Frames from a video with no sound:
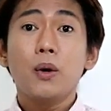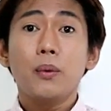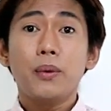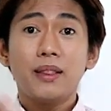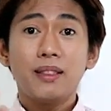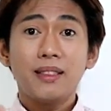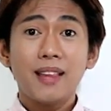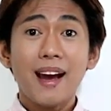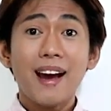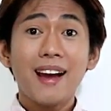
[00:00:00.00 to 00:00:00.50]

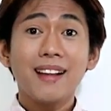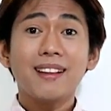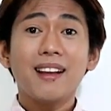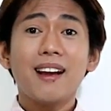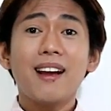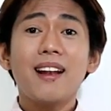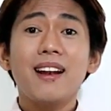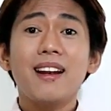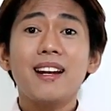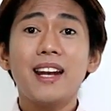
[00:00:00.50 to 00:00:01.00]
With
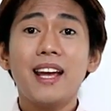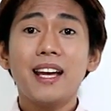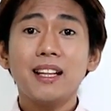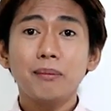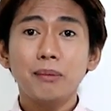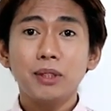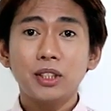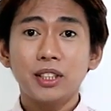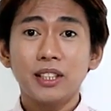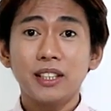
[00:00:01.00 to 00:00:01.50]
that,
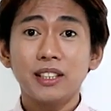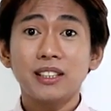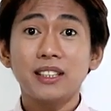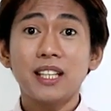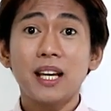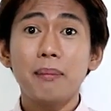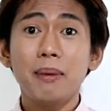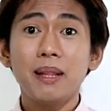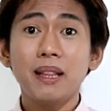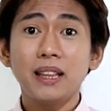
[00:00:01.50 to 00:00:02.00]
let me share
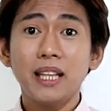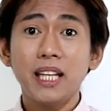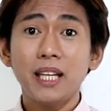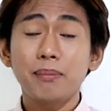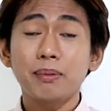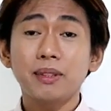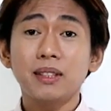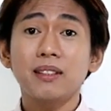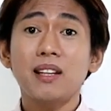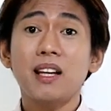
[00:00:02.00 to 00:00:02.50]
7
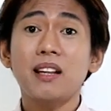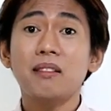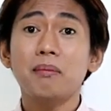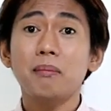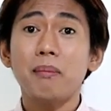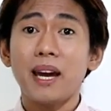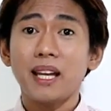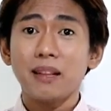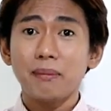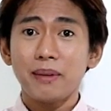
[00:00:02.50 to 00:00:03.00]
tips
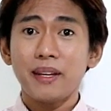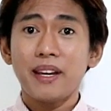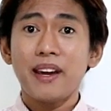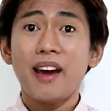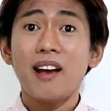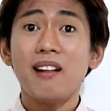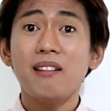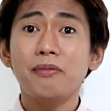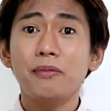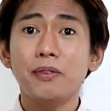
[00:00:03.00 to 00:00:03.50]
that might
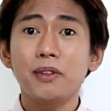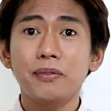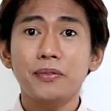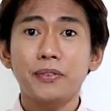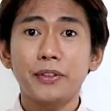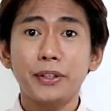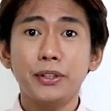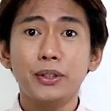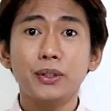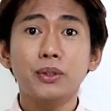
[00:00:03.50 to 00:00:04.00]
be helpful
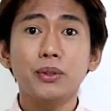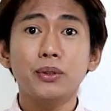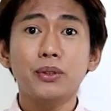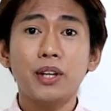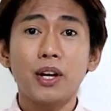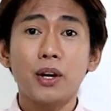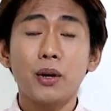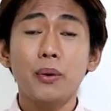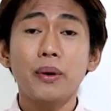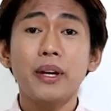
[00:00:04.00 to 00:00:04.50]
for you to
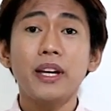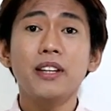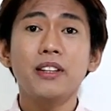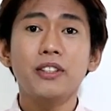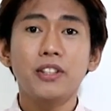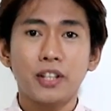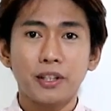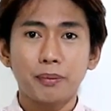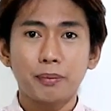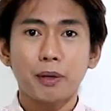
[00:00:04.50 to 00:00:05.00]
grow
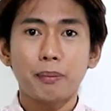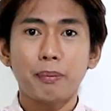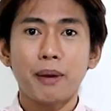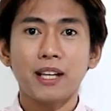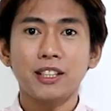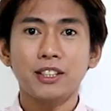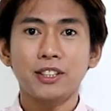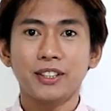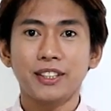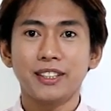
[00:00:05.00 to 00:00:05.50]
in your
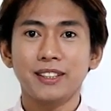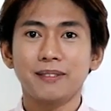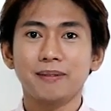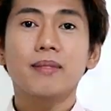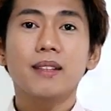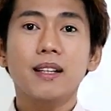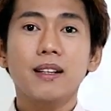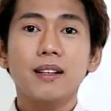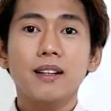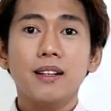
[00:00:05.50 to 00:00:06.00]
profession.
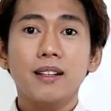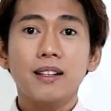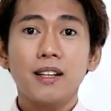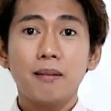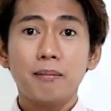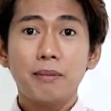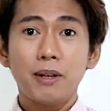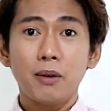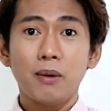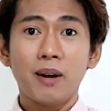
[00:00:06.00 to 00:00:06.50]

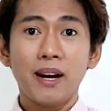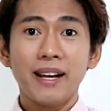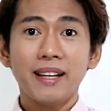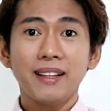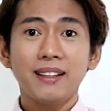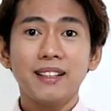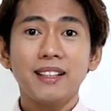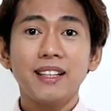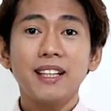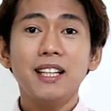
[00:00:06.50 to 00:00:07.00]
Number
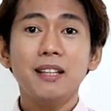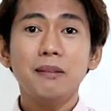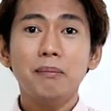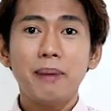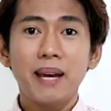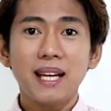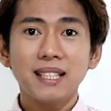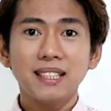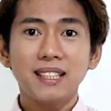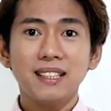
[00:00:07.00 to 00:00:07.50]
1,
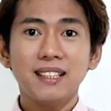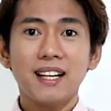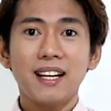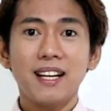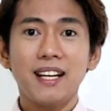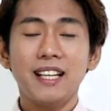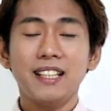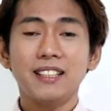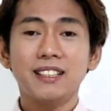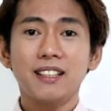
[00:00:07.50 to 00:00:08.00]
invest in
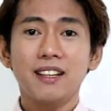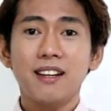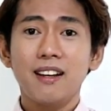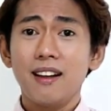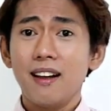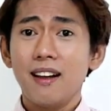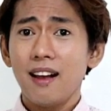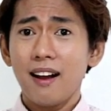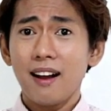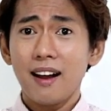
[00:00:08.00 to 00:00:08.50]
knowledge.
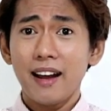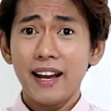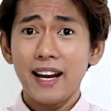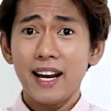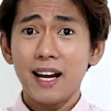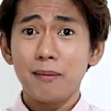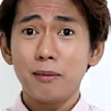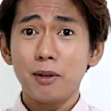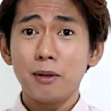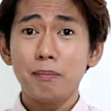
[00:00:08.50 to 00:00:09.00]

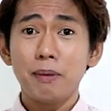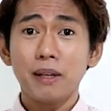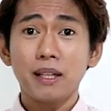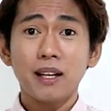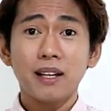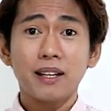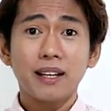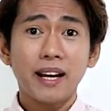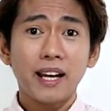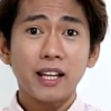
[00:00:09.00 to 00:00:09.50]
Akala mo
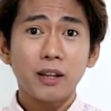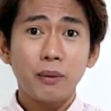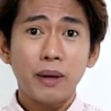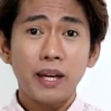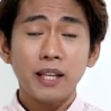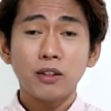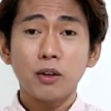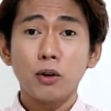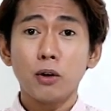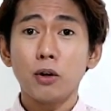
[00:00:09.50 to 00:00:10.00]

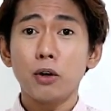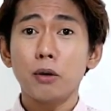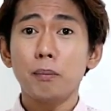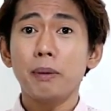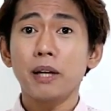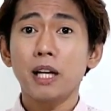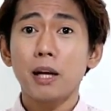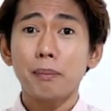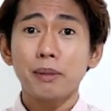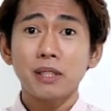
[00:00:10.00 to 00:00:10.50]
pagka-graduate
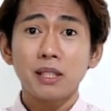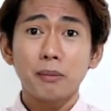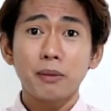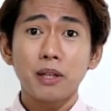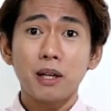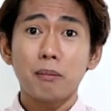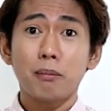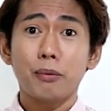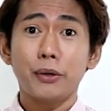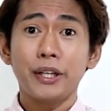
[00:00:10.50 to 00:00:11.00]
o pagkapasa
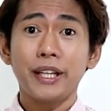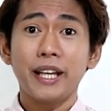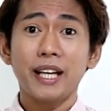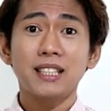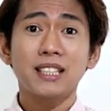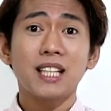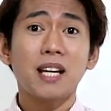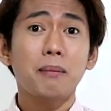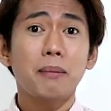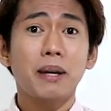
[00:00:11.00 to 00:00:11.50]
mo ng board
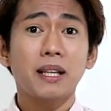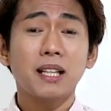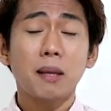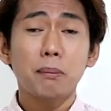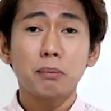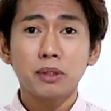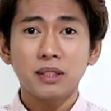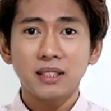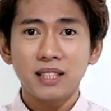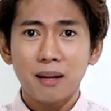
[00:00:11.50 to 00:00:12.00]
exam ay
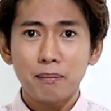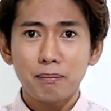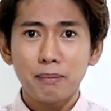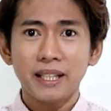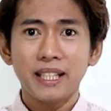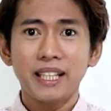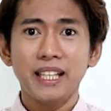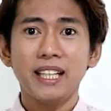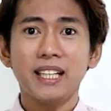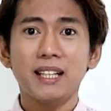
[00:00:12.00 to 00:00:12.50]
tapos na ang
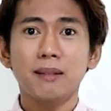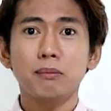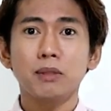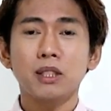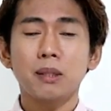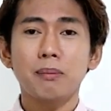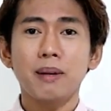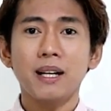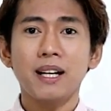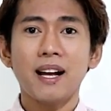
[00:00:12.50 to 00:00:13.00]
paghihirap
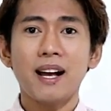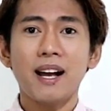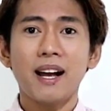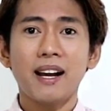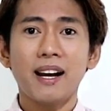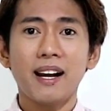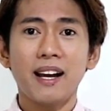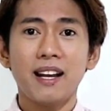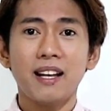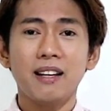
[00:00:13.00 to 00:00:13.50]
mo sa
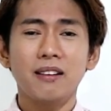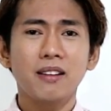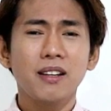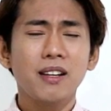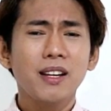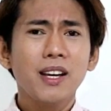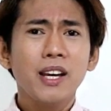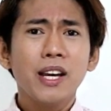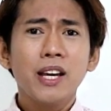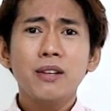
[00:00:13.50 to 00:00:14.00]
pag-aaral.
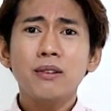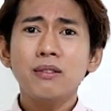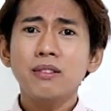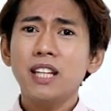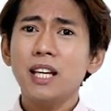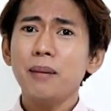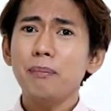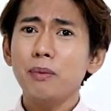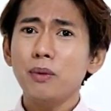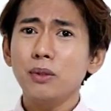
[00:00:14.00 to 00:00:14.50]

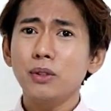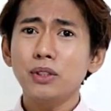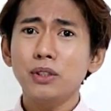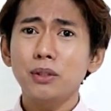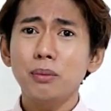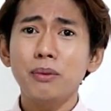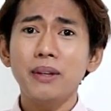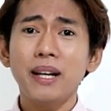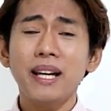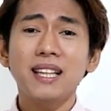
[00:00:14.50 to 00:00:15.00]
Yung tipong
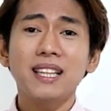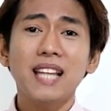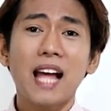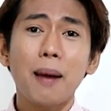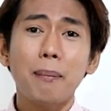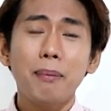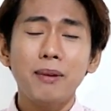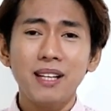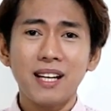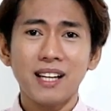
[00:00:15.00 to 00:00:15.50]
gusto mo na
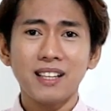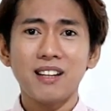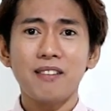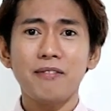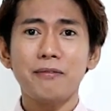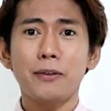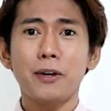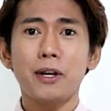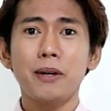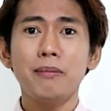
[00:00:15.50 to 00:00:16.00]
itapon lahat
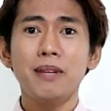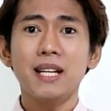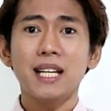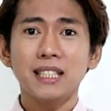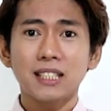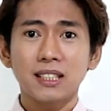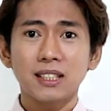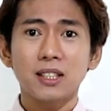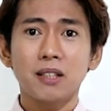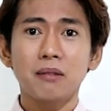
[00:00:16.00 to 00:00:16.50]
ng
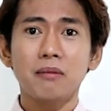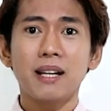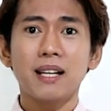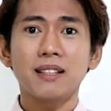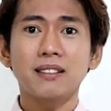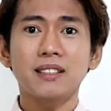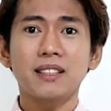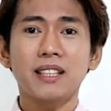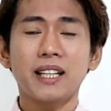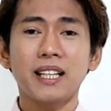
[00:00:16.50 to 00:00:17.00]
formula sa
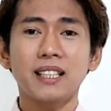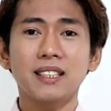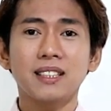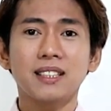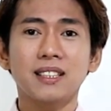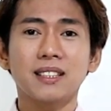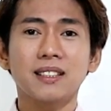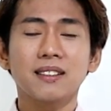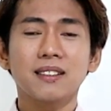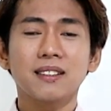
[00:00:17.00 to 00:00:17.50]
sobrang stress.